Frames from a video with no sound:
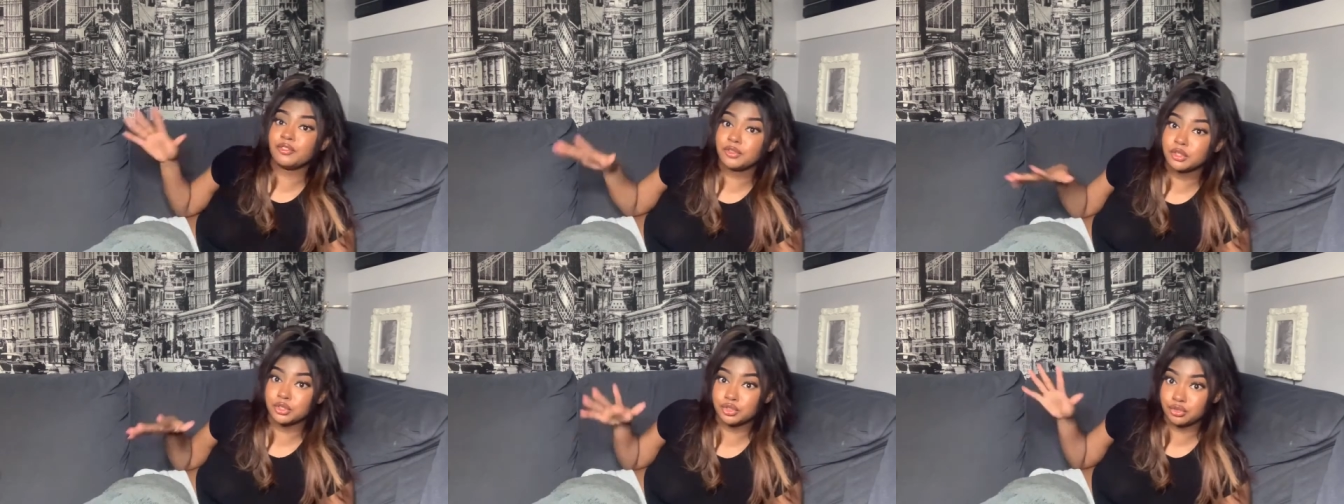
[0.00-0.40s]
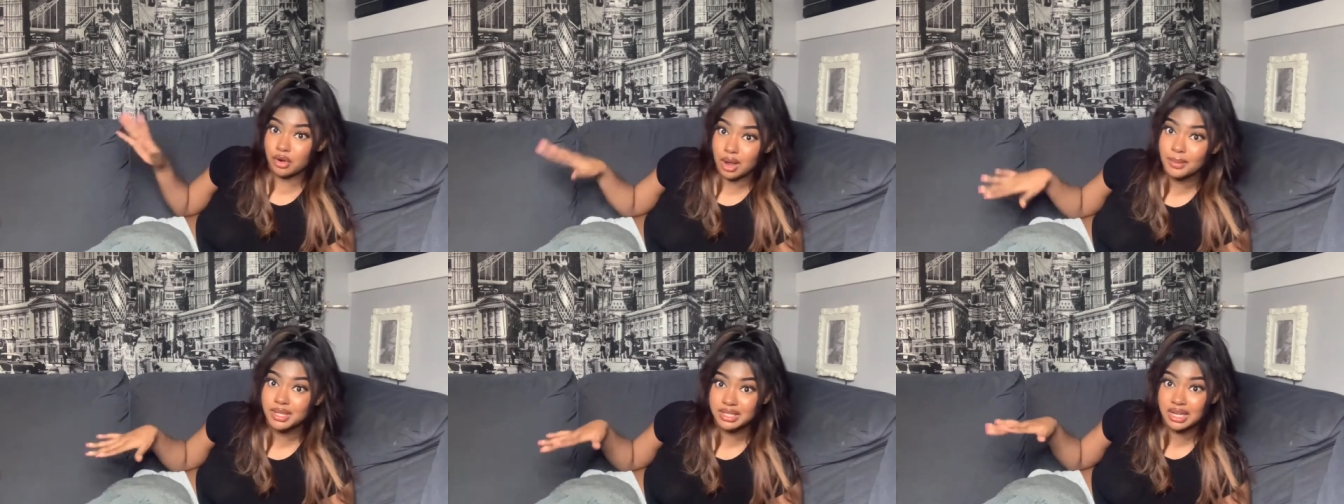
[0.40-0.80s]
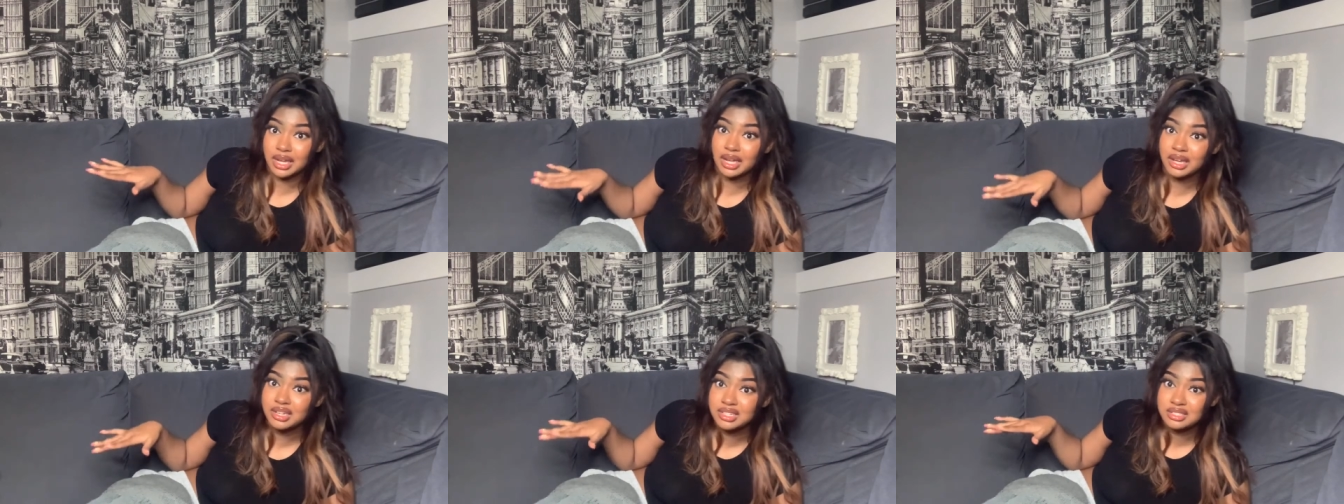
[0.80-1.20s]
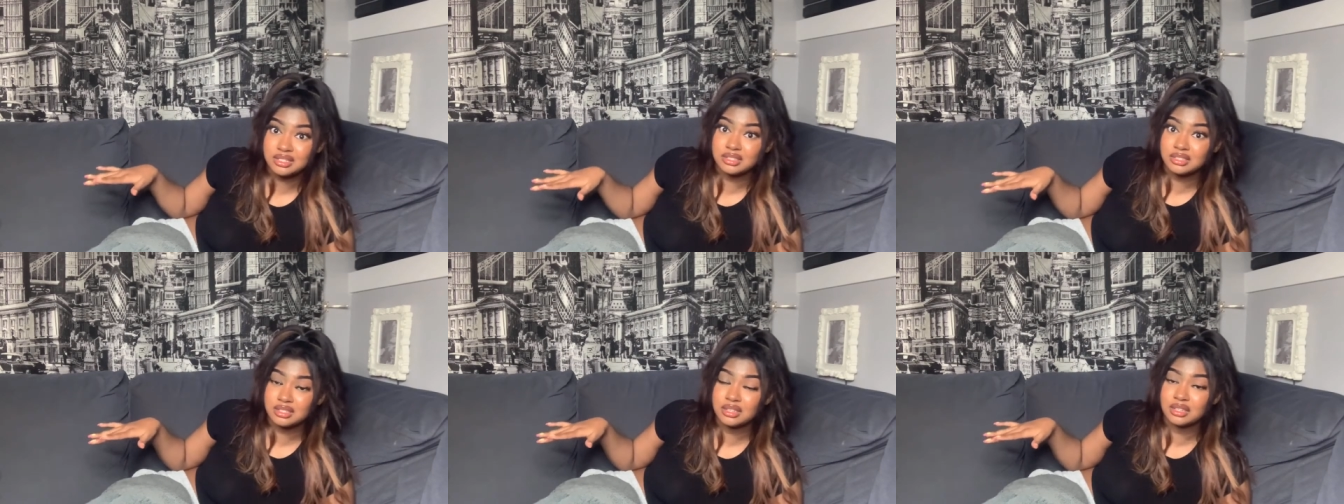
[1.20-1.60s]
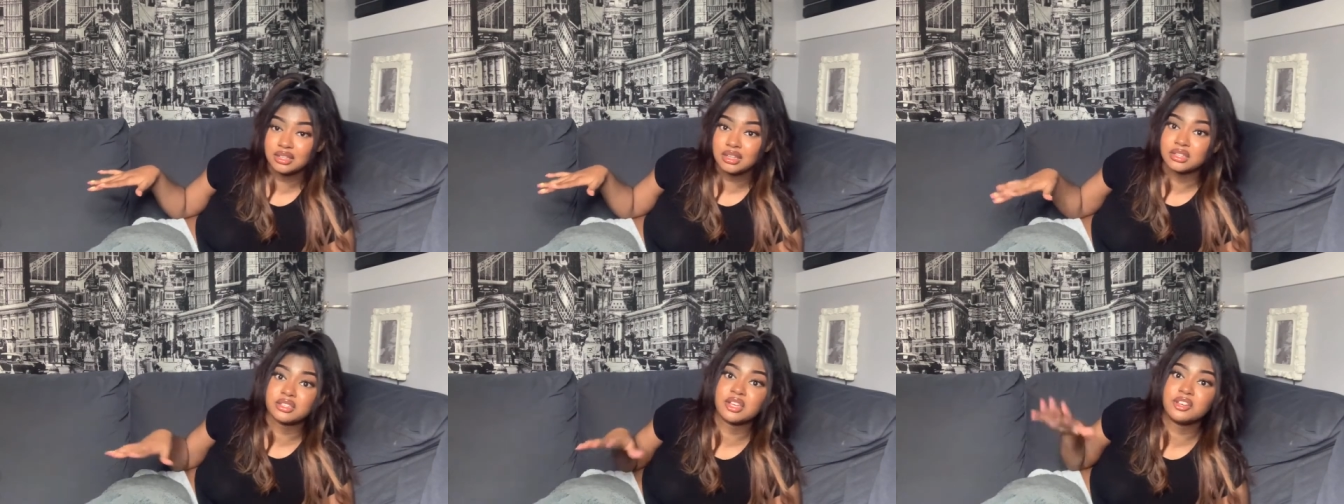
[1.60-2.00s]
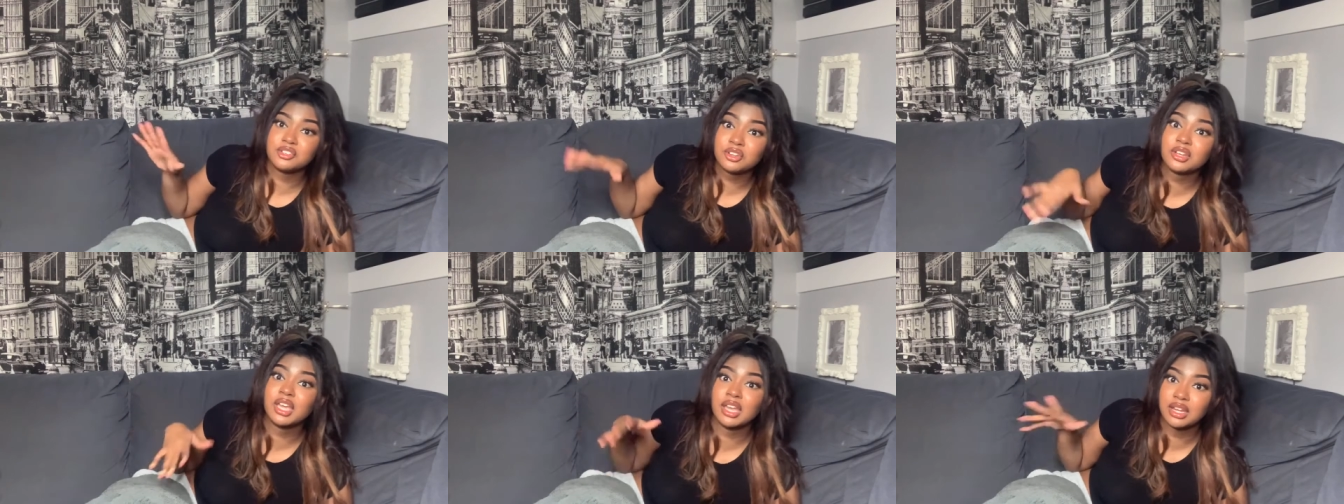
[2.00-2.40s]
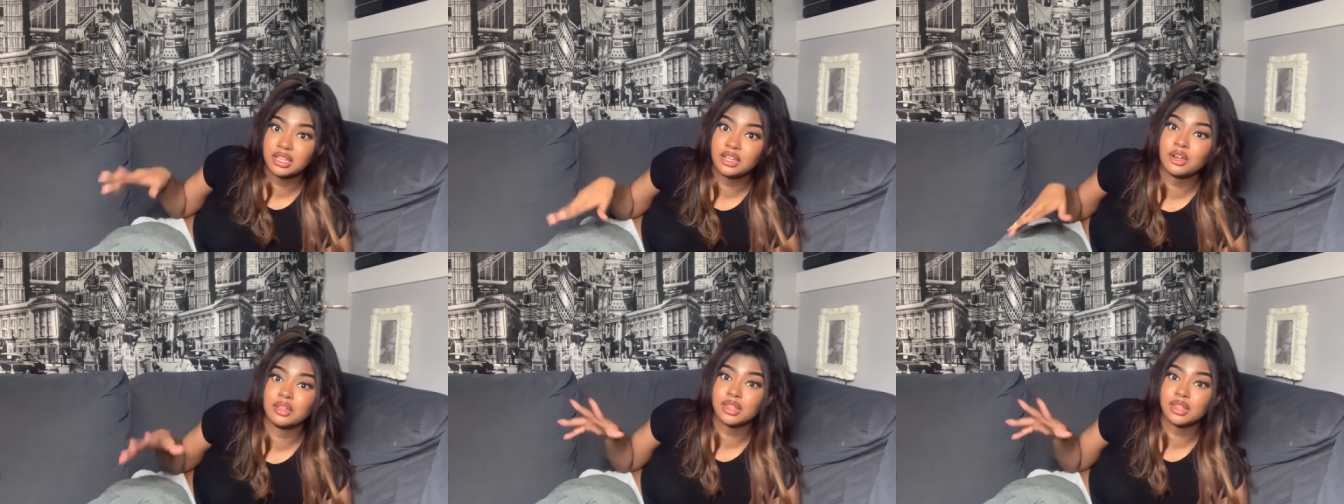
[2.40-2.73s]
If you're traumatized, send your kid here.